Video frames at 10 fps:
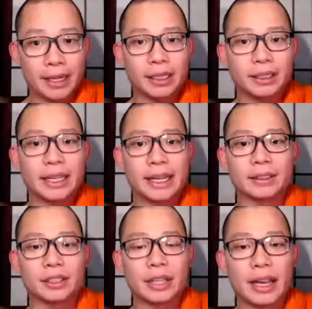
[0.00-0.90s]
They
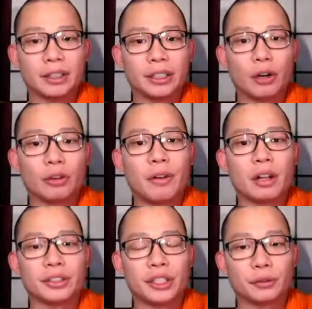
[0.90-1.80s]
can't just
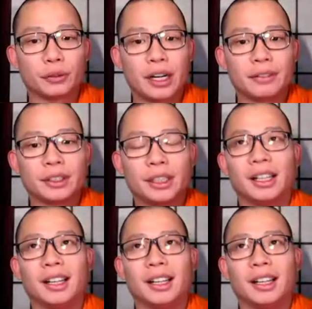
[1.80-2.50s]
volunteer forever.